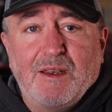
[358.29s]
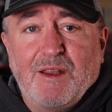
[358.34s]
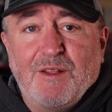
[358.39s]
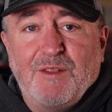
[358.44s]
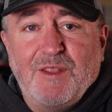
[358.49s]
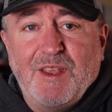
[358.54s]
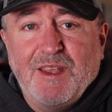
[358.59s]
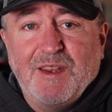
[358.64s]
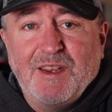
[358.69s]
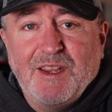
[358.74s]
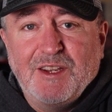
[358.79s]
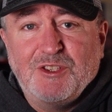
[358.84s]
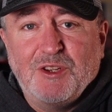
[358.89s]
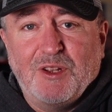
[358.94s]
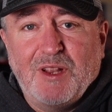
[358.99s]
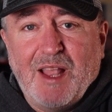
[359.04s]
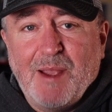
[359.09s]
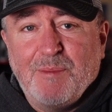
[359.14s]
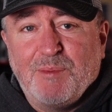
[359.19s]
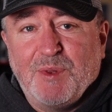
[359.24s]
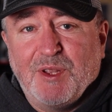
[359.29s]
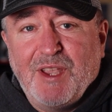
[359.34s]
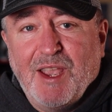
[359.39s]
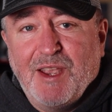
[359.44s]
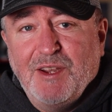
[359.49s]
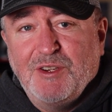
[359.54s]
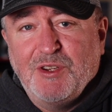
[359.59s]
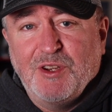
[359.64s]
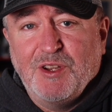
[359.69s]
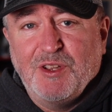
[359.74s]
Now, the initial
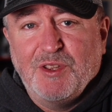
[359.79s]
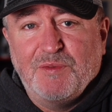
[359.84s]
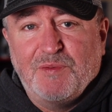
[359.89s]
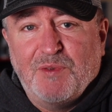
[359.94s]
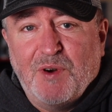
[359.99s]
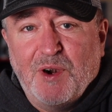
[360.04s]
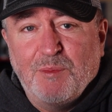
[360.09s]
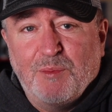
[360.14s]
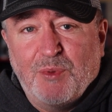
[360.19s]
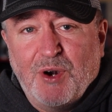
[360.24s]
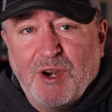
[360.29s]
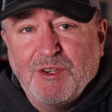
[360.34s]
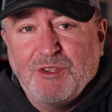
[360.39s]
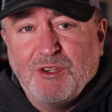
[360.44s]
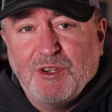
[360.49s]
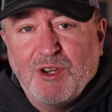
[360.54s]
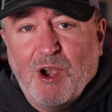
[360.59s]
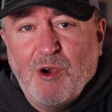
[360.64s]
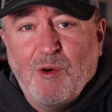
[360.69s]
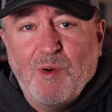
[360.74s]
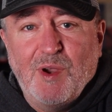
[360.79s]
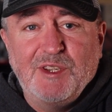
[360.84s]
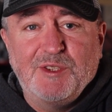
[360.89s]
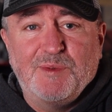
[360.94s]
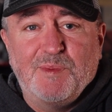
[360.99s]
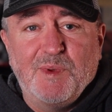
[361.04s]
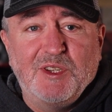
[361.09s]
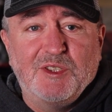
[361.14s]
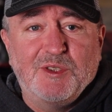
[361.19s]
application of the front brake should always be